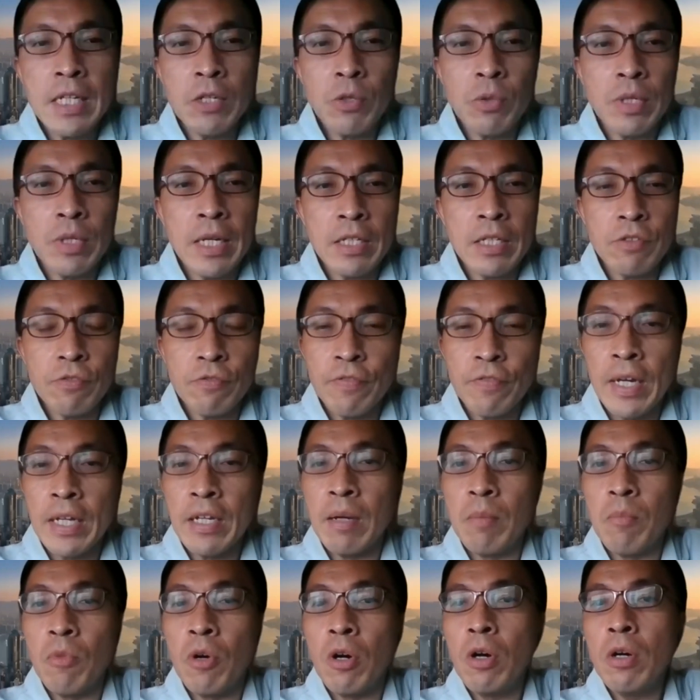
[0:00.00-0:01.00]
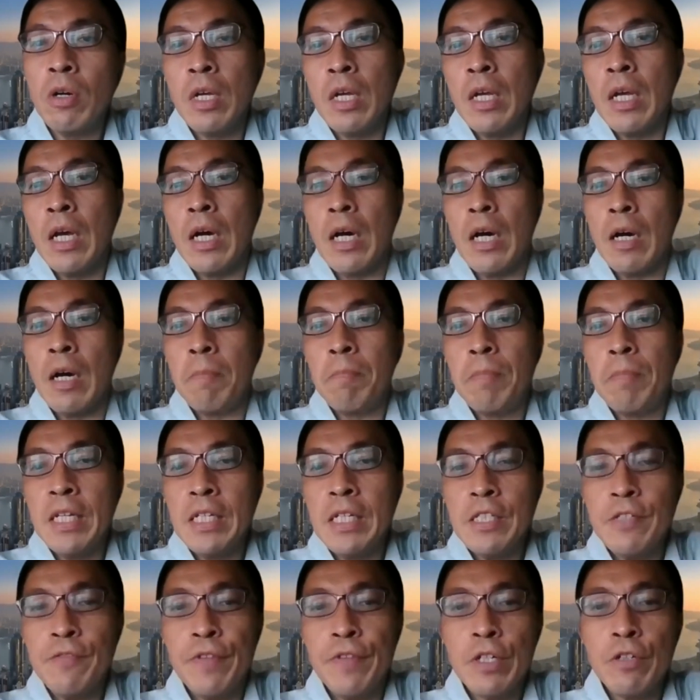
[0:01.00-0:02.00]
you would like to find out more,
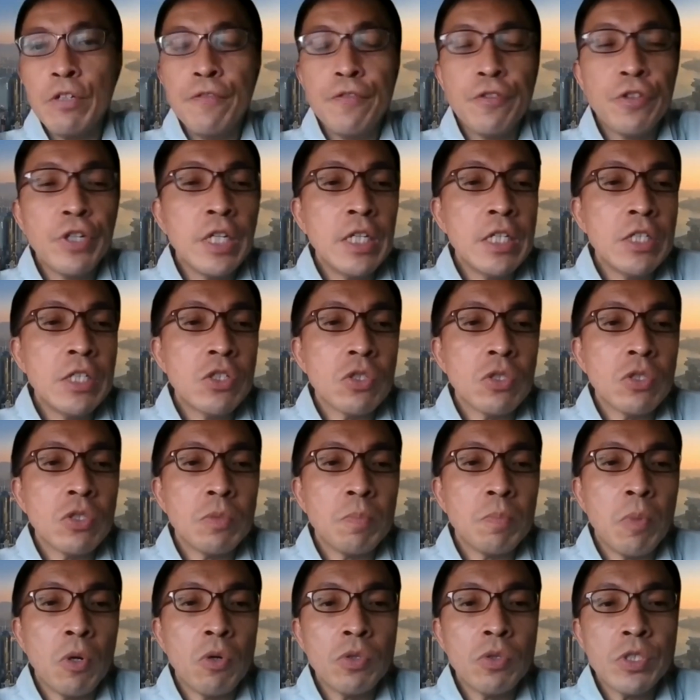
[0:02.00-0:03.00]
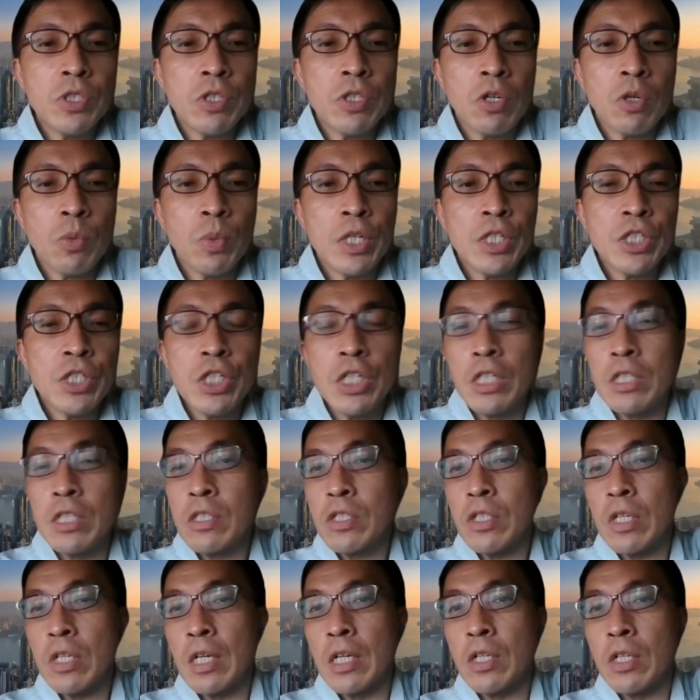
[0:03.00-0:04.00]
please feel free to post your
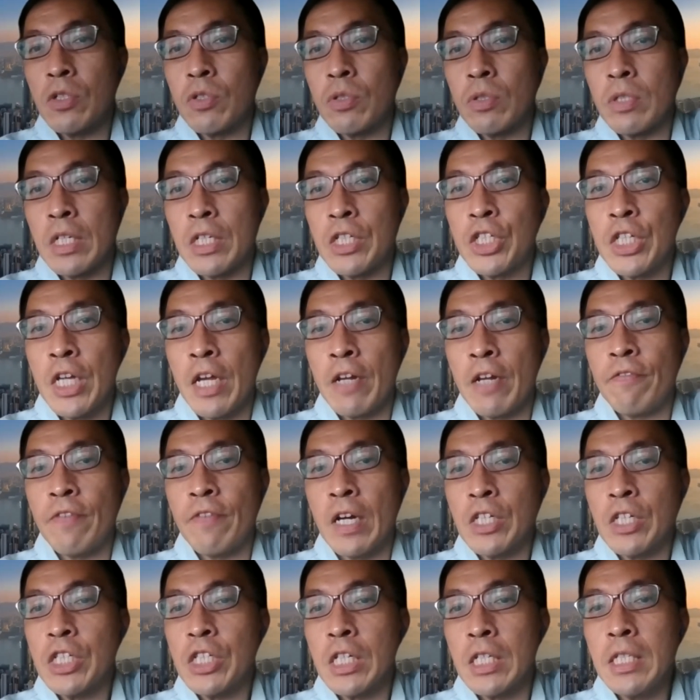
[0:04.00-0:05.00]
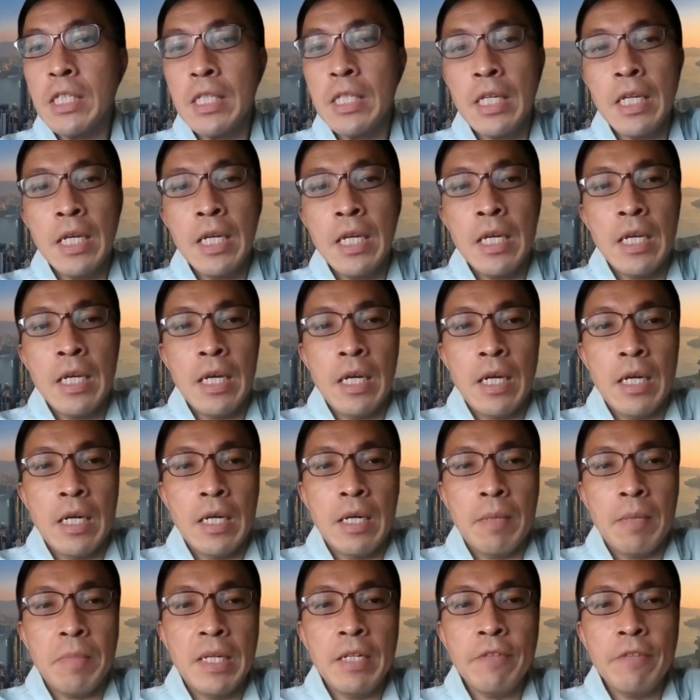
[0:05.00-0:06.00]
questions through the chat function. I
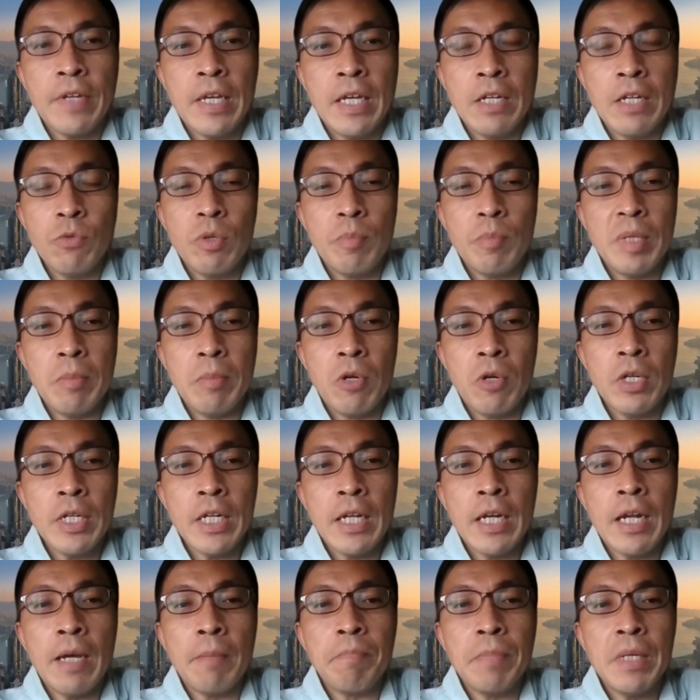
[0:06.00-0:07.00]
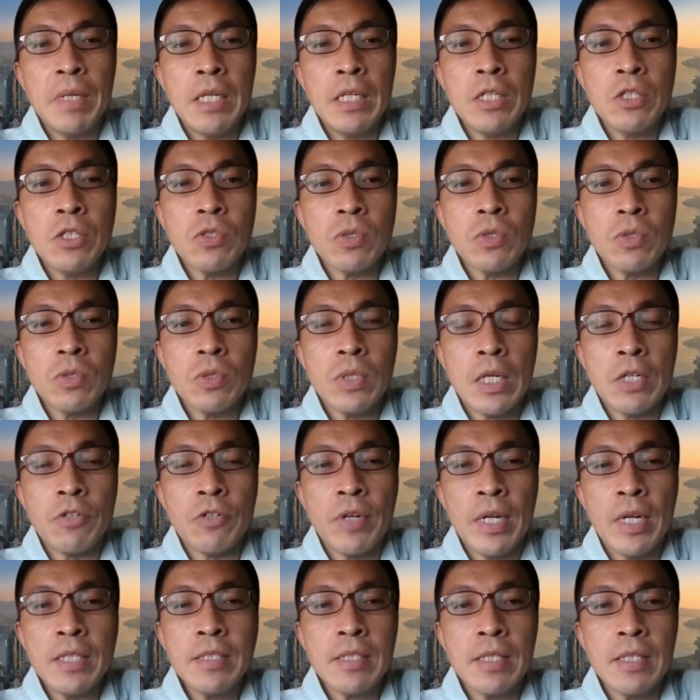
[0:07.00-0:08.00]
believe King will be more than happy to
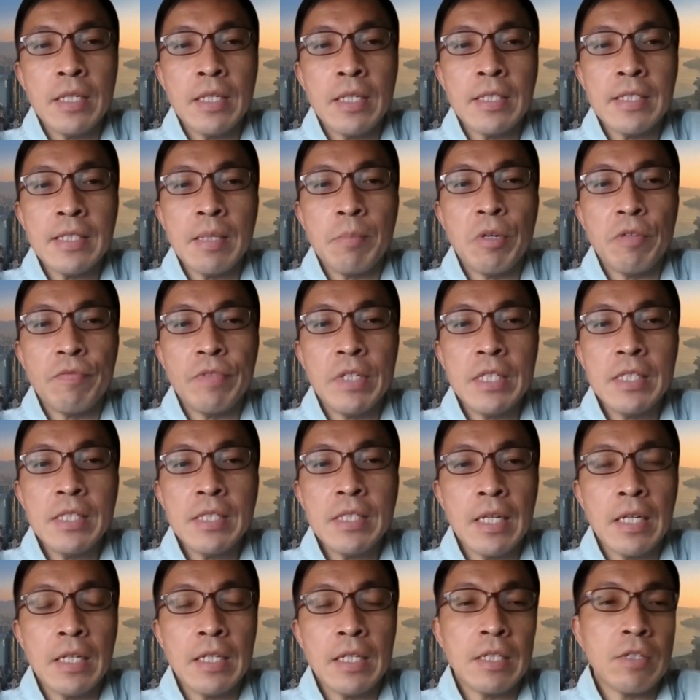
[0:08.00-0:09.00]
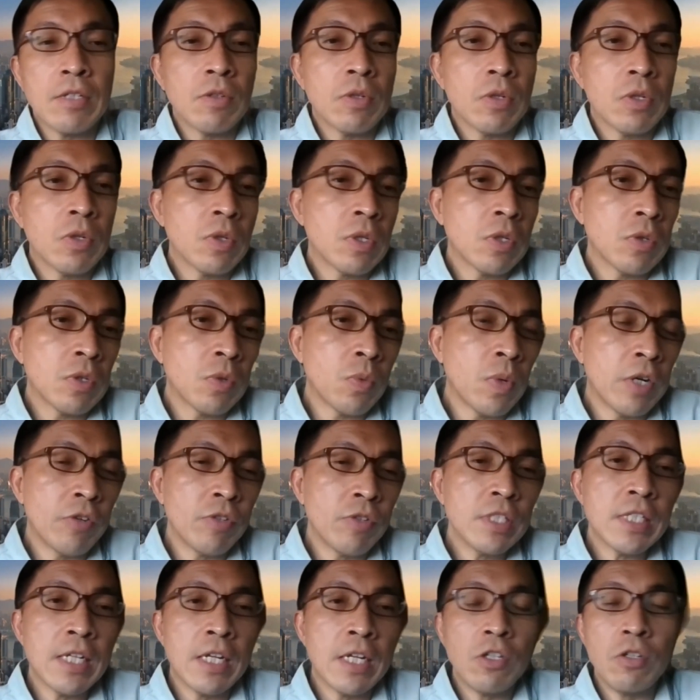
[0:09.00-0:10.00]
address some of these
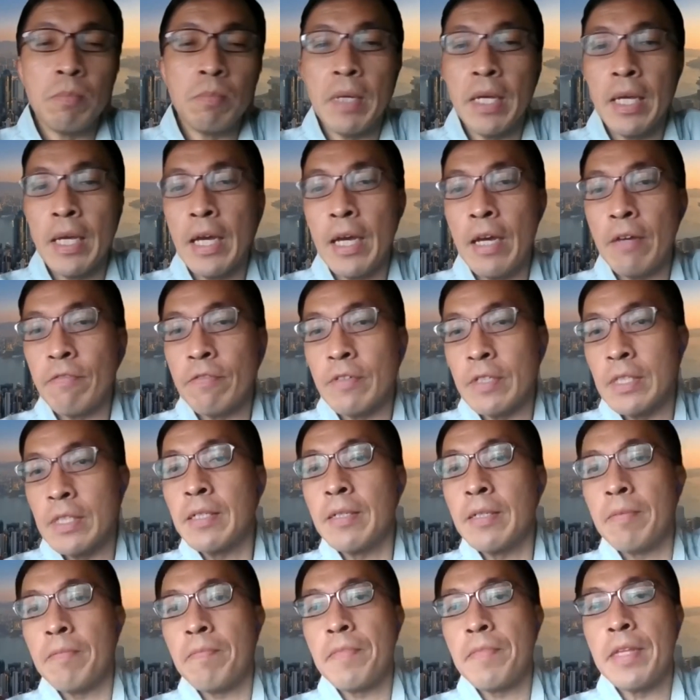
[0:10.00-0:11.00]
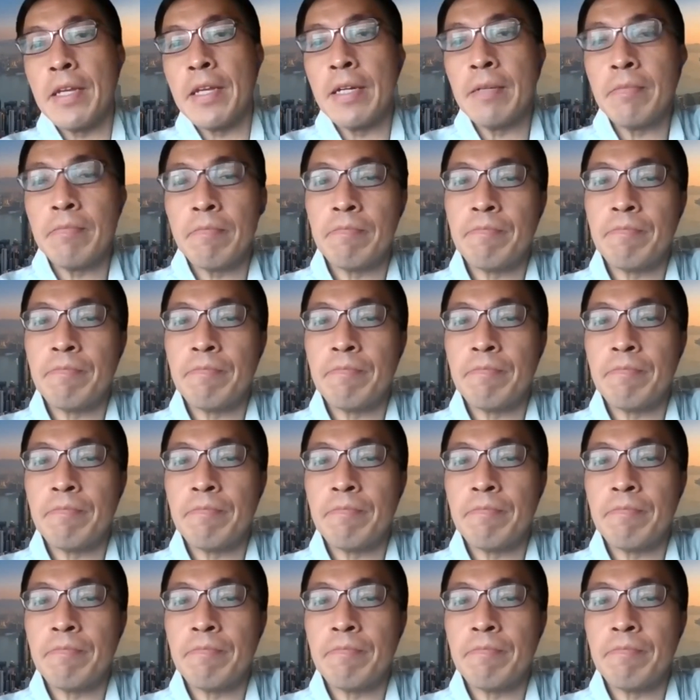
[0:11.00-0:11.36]
queries that you may have. Yeah.